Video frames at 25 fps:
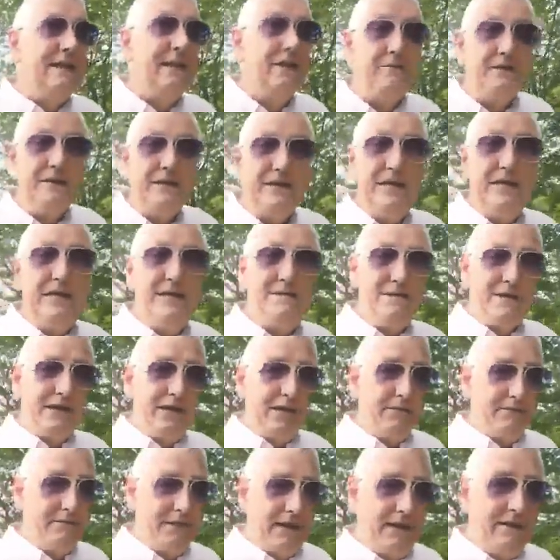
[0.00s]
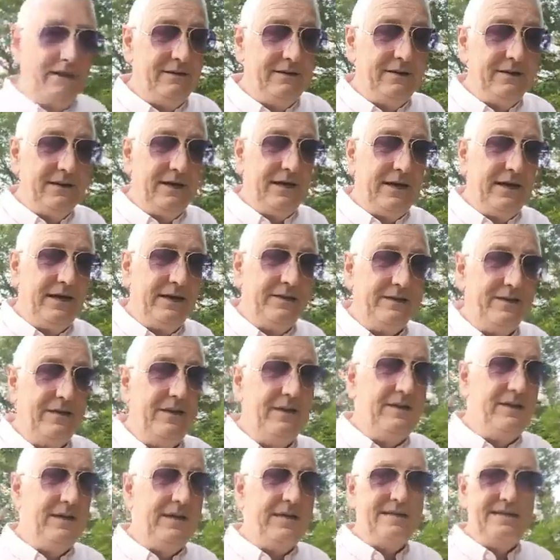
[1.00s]
over a year ago now. And
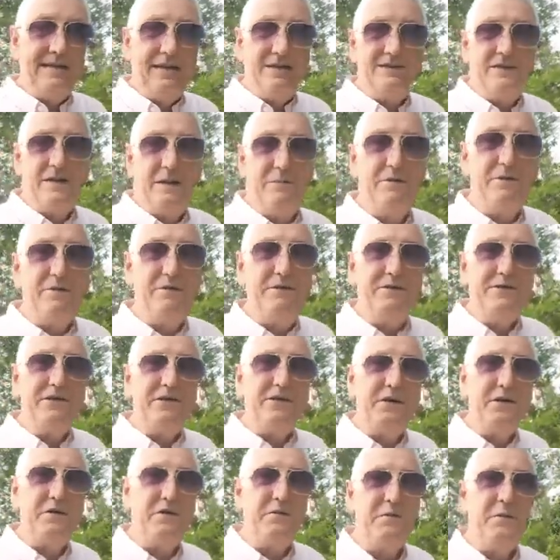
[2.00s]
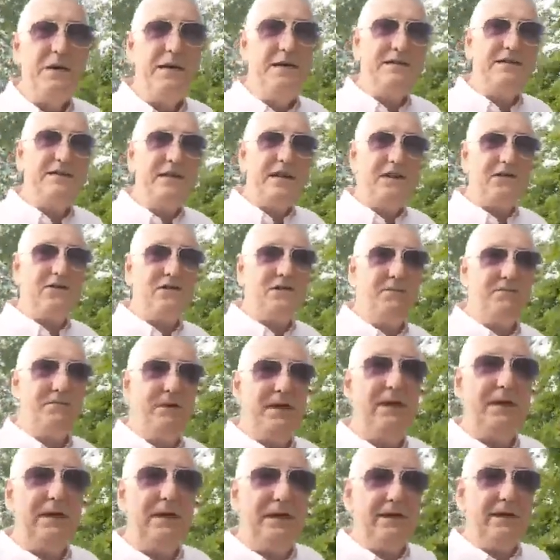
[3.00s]
it's now time to finish the European section.
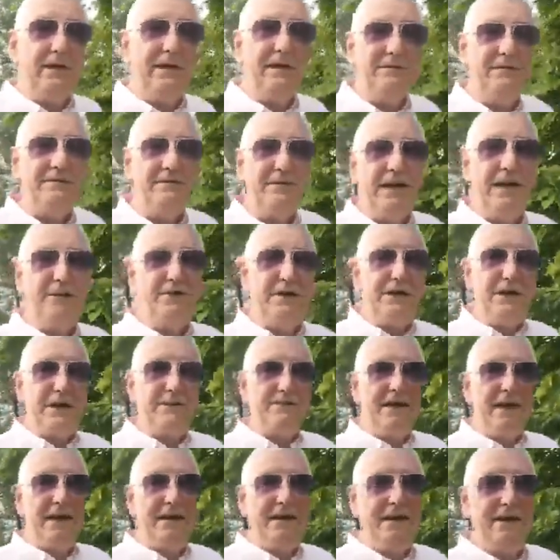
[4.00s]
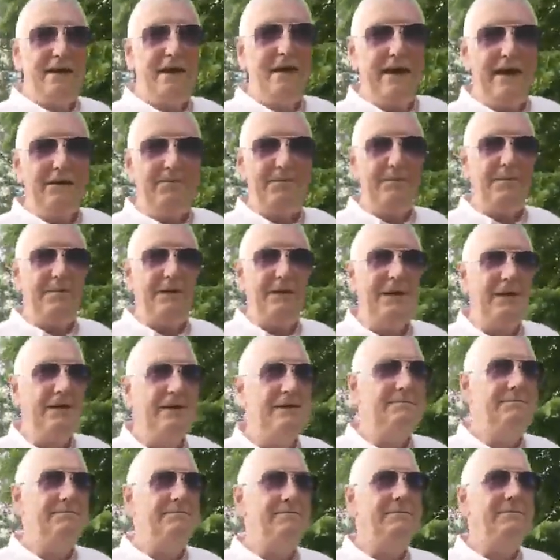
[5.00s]
Now, they're
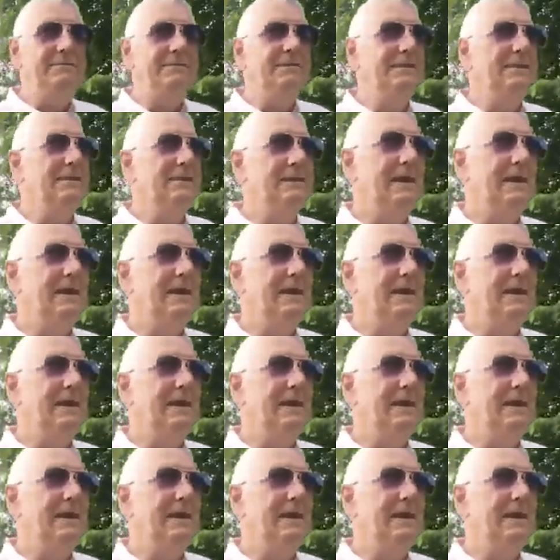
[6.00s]
in